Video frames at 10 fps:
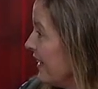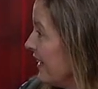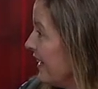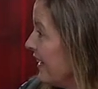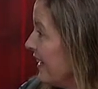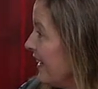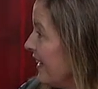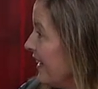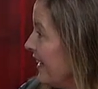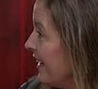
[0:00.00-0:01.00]

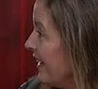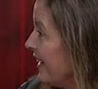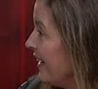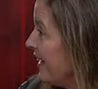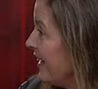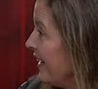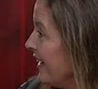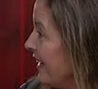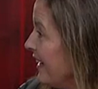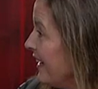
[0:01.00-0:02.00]

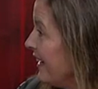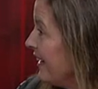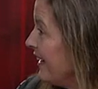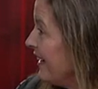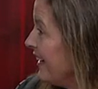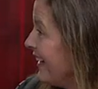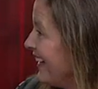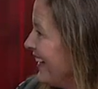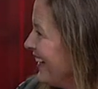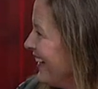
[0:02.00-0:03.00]

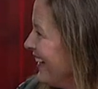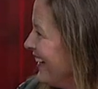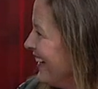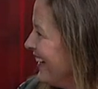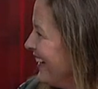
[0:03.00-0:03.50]
(silent)